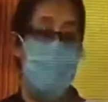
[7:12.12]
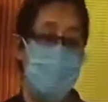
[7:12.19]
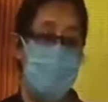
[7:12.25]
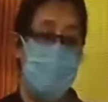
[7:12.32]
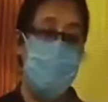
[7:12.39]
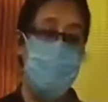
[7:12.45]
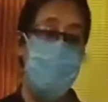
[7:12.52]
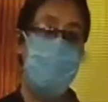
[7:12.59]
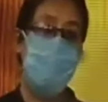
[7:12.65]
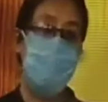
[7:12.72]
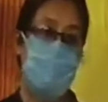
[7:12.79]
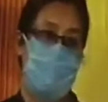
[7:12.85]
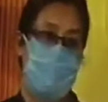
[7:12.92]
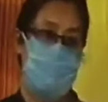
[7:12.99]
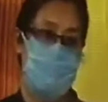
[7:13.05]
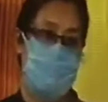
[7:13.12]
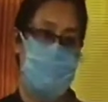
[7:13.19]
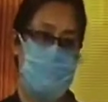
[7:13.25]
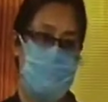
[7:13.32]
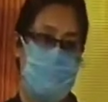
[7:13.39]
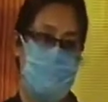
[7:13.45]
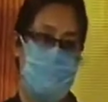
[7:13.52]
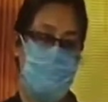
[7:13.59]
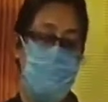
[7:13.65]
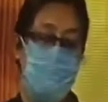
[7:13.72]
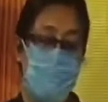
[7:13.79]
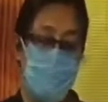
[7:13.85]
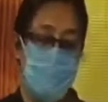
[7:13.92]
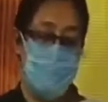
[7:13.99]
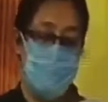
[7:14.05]
habits in the student. You
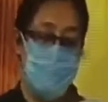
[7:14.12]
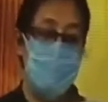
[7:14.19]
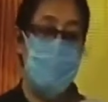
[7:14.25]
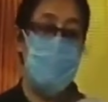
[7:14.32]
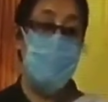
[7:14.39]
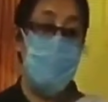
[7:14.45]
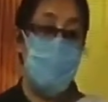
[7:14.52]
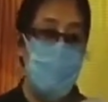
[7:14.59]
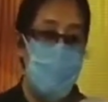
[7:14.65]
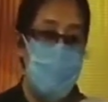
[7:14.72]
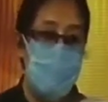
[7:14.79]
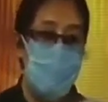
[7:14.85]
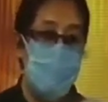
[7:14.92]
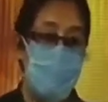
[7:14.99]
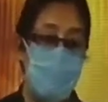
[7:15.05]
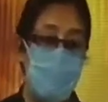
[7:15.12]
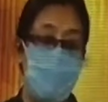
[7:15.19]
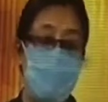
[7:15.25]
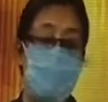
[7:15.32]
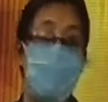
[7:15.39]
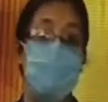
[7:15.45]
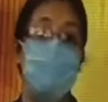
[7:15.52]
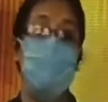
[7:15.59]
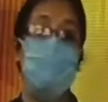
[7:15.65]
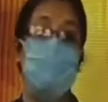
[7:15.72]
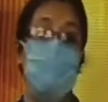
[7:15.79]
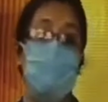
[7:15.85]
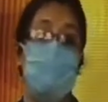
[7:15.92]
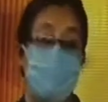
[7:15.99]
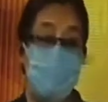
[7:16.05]
want to do something good. You want to teach
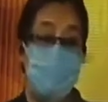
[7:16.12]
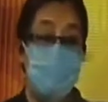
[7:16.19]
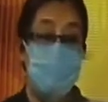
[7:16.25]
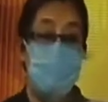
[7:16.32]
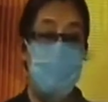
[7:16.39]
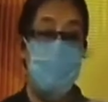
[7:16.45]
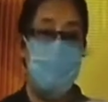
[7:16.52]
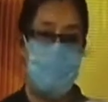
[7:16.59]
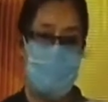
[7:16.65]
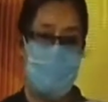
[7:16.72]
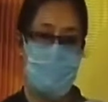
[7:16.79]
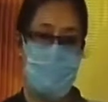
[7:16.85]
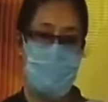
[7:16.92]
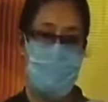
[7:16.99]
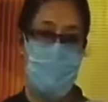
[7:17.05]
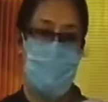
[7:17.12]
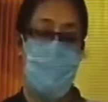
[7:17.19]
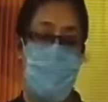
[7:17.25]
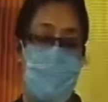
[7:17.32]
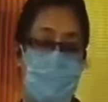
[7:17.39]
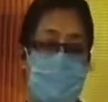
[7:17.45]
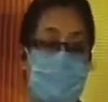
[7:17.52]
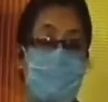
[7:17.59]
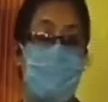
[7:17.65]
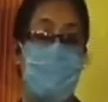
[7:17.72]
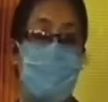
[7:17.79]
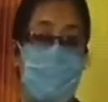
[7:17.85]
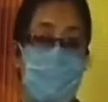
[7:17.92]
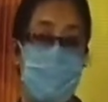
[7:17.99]
something to the students. As a senior